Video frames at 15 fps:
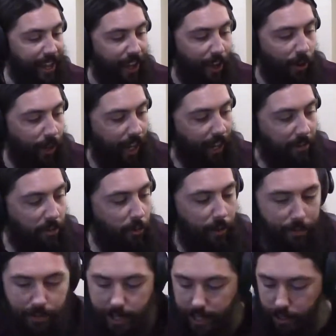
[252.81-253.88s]
Okay, so we have
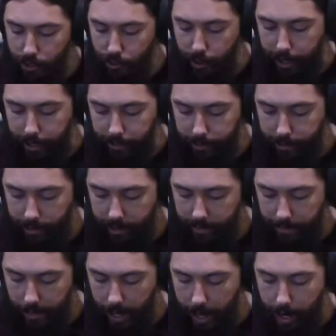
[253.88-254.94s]
6 strings.
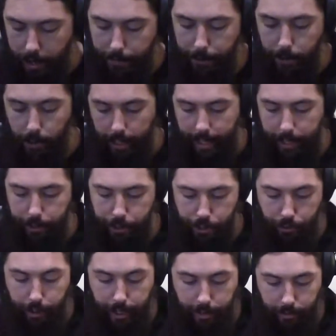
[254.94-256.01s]
And if you look at your
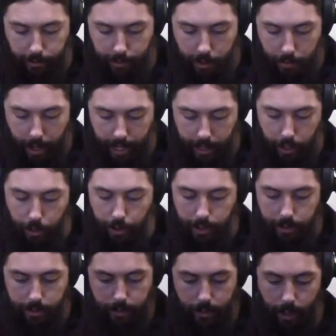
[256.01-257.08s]
strings, you might
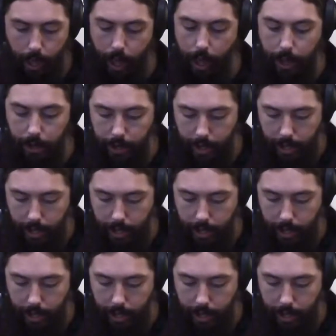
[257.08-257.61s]
notice that